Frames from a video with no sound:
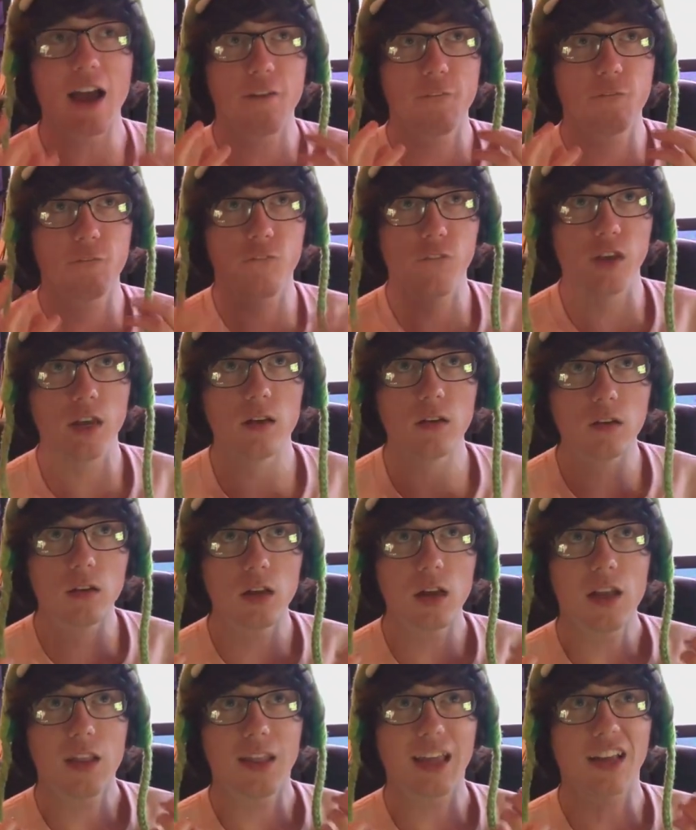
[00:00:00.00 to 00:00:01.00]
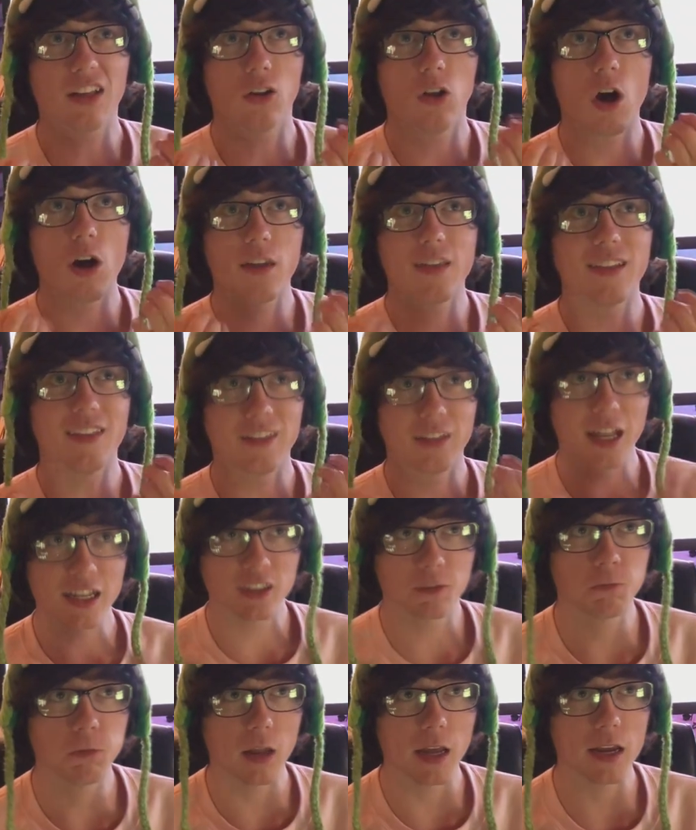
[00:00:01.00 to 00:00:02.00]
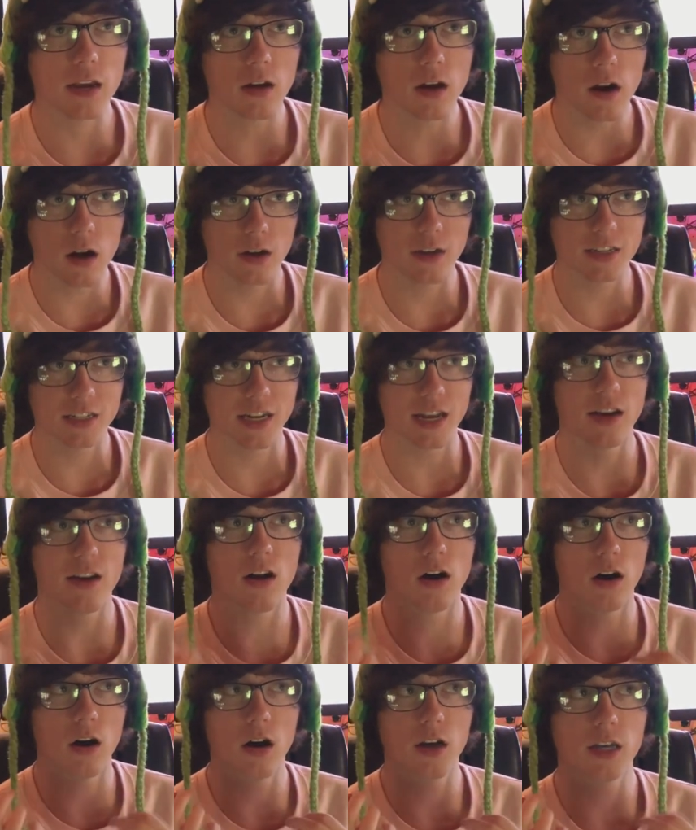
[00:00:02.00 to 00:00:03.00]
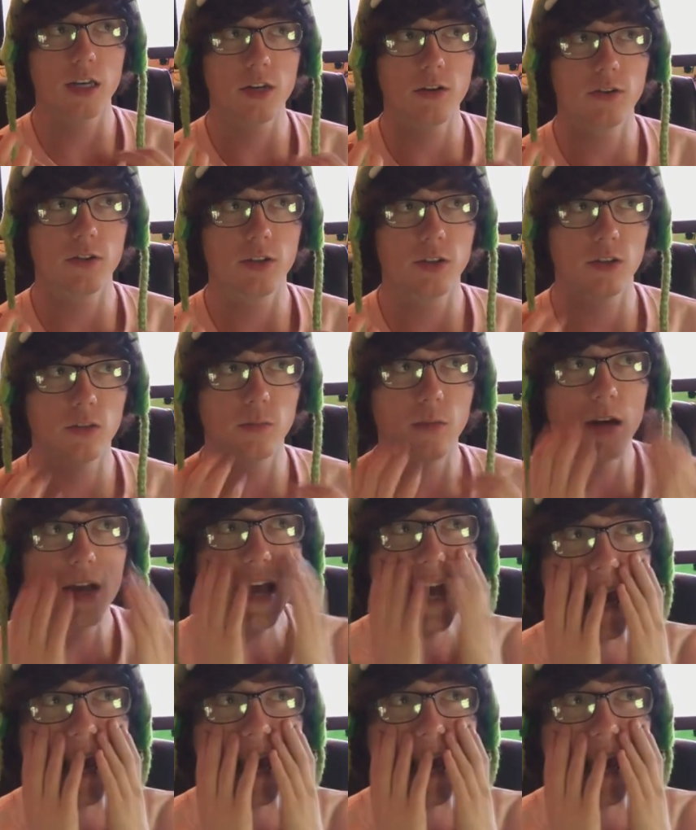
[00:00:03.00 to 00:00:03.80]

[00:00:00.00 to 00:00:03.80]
I feel like a lot of the Let's Play content on YouTube